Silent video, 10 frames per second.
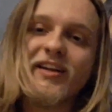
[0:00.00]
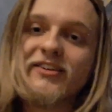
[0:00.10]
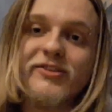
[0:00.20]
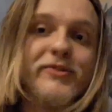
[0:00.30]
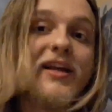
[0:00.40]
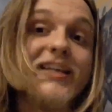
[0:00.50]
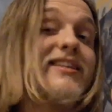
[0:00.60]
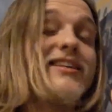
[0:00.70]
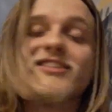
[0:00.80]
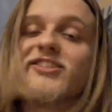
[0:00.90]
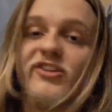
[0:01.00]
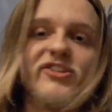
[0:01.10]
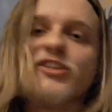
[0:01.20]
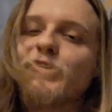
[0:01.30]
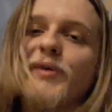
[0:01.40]
that I do, like, it's such
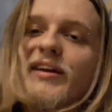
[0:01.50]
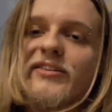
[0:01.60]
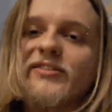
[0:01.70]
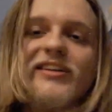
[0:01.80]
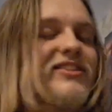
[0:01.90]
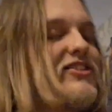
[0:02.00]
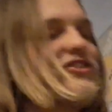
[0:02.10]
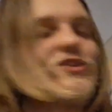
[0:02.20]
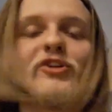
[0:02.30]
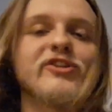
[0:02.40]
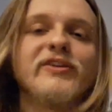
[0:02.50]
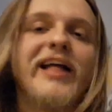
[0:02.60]
a good record. It's such a good